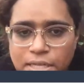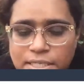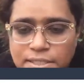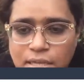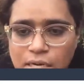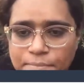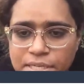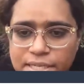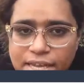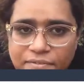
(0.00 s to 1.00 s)
I just got a
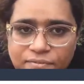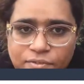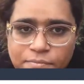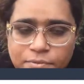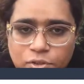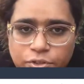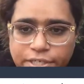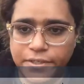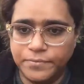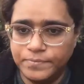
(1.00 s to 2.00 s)
PDF from
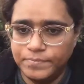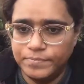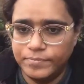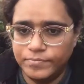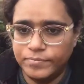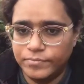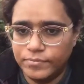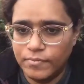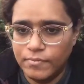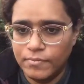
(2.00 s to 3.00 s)
Gloria.
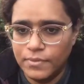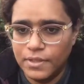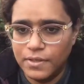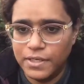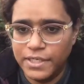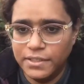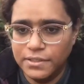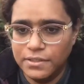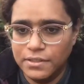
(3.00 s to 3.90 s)
All right.